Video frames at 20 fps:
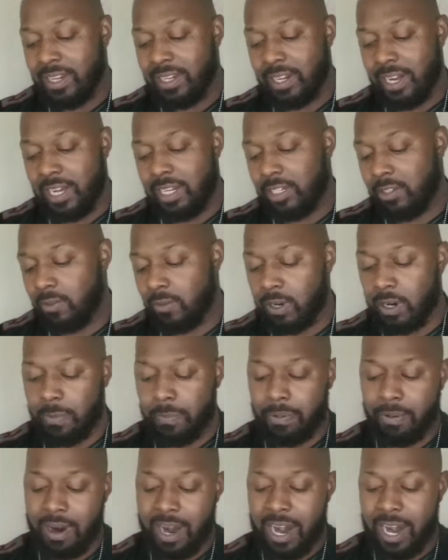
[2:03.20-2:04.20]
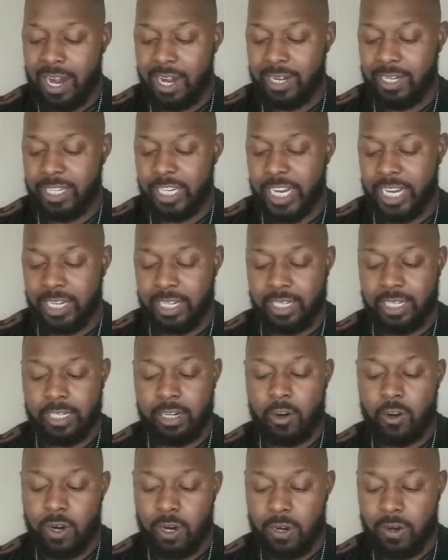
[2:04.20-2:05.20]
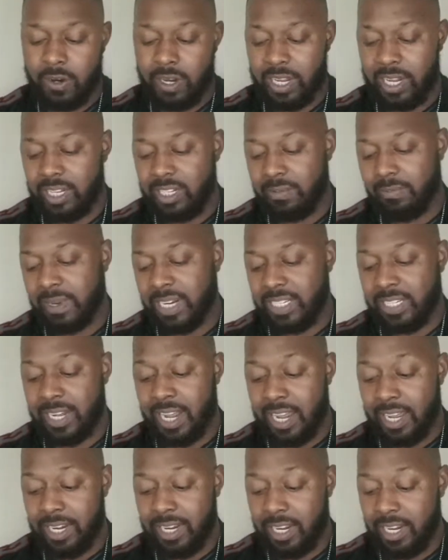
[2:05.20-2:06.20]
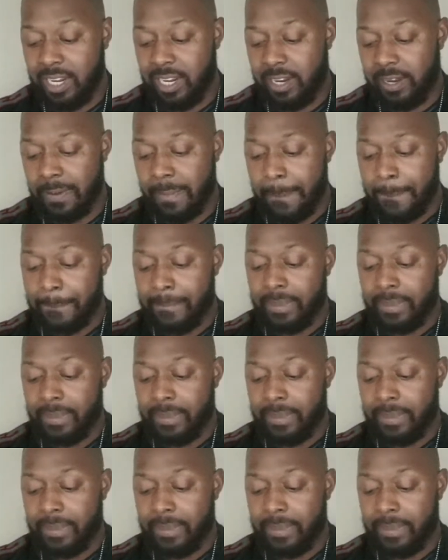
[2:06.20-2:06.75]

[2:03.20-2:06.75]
Terrell Pryor, Jack Doyle as my tight end,